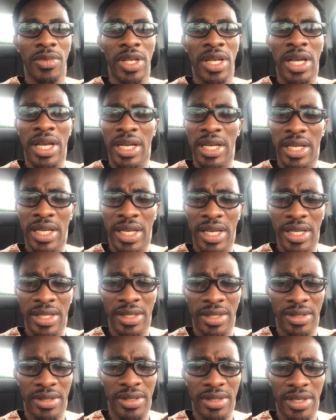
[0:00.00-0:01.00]
Adeleke is a
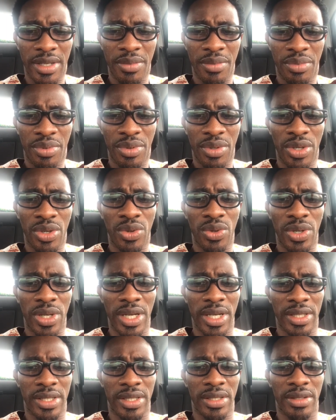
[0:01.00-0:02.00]
simple
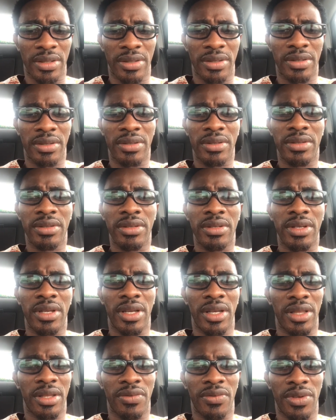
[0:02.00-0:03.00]
go-getting
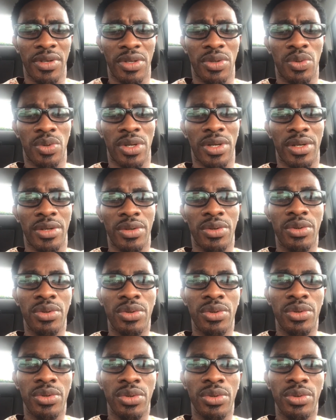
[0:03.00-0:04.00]
individual
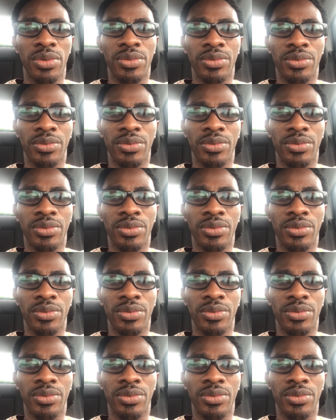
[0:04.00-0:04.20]
who